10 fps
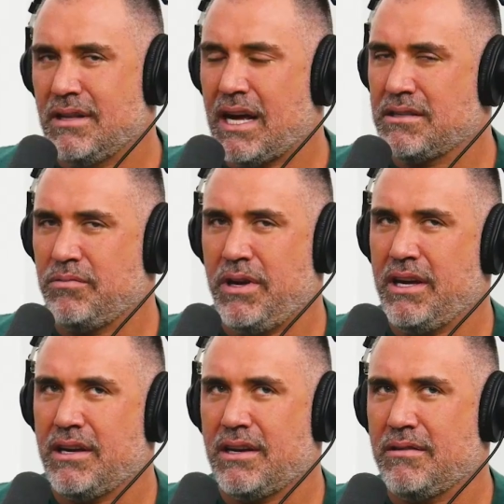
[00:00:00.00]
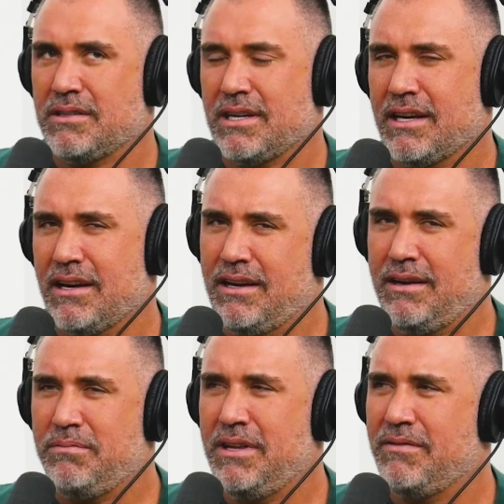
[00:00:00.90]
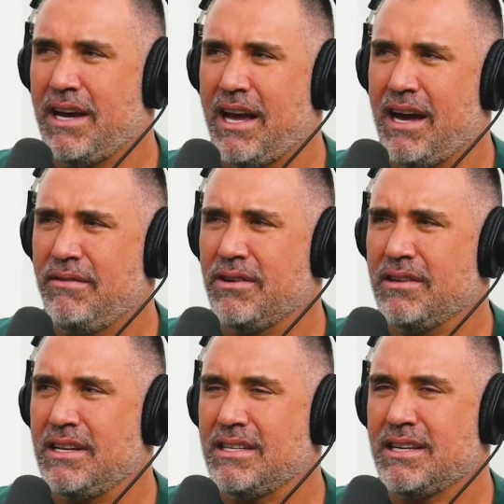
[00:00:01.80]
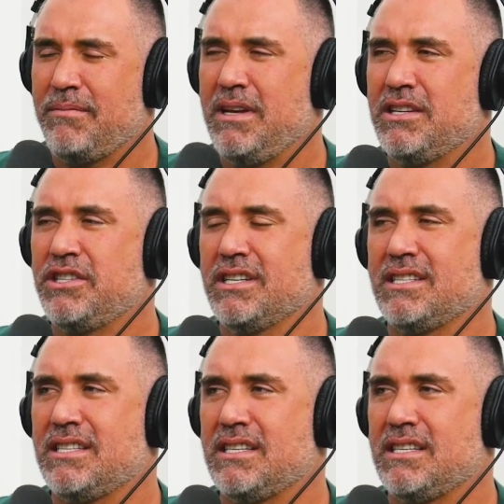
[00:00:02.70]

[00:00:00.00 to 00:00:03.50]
last week and I was like, I can't believe I have all this. I mean, it's just